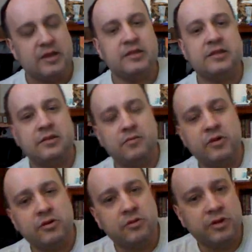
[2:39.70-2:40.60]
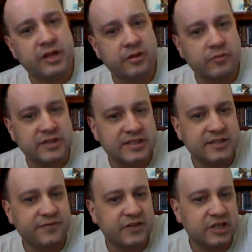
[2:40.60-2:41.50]
This is what it'll look like once
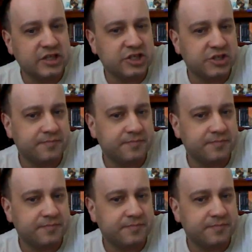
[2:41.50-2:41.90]
it's finished.